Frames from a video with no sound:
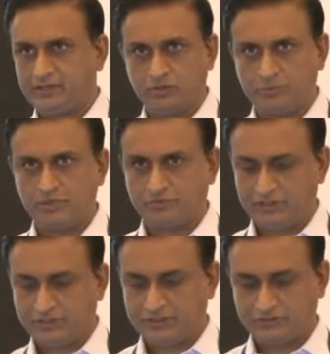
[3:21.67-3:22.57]
the Government of
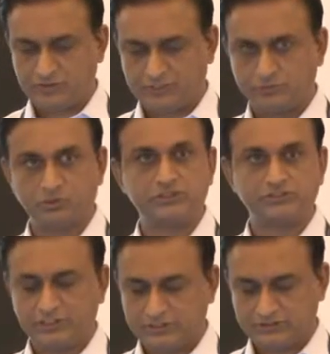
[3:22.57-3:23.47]
India as well as both the
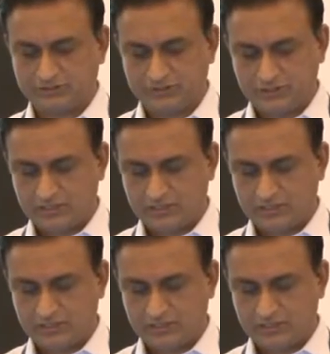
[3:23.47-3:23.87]
states.